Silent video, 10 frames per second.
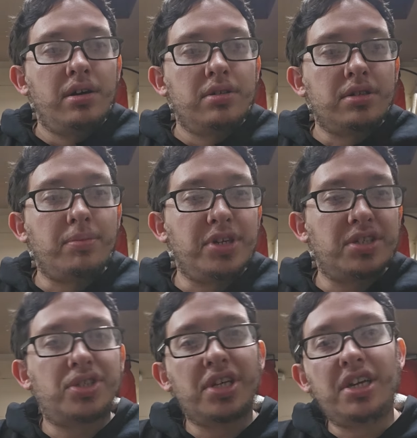That being
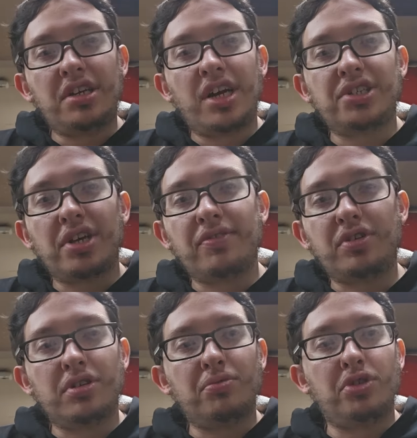said, you guys have a
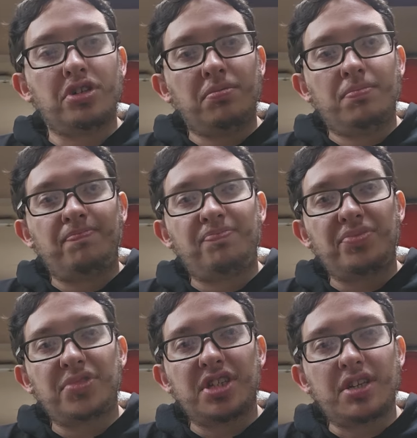good one,
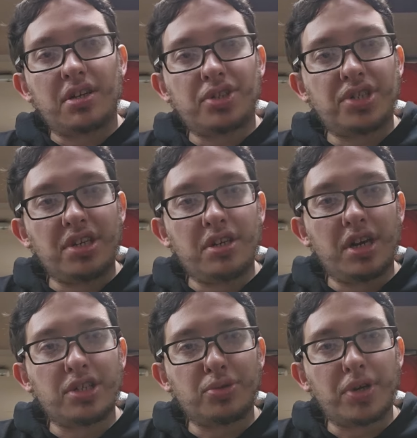and I'll see you
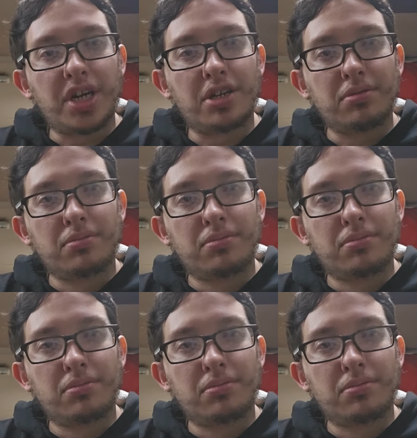guys around.